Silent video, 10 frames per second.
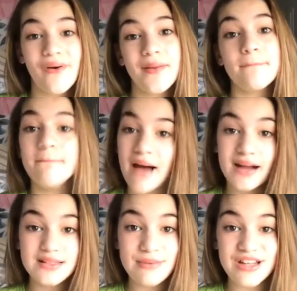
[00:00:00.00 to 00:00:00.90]
Welcome
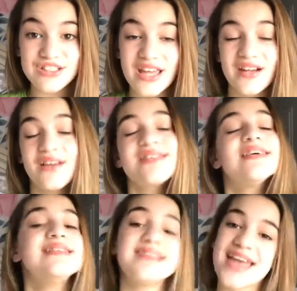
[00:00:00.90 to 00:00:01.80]
back to my channel.
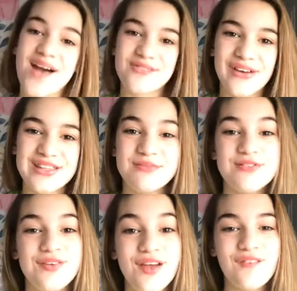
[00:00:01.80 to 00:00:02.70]
Today I'm going to be
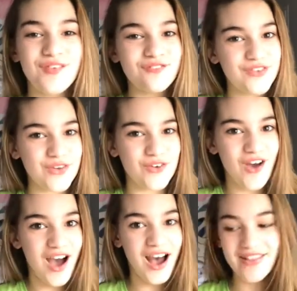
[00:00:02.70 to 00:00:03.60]
doing a review
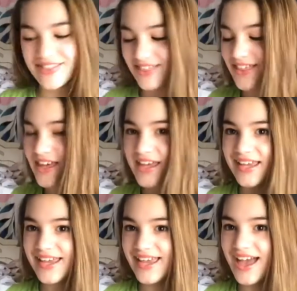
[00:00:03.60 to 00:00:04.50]
on
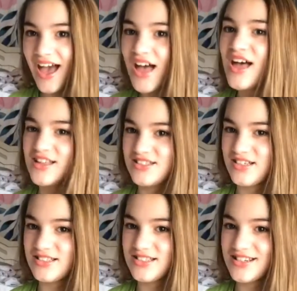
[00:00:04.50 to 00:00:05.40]
the
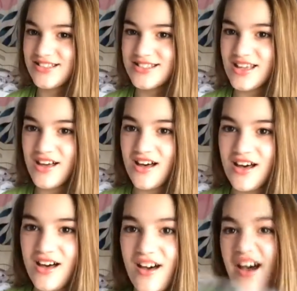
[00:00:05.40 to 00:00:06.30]
dum da da
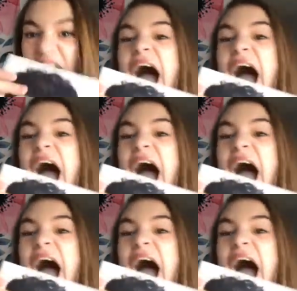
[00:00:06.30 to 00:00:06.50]
da.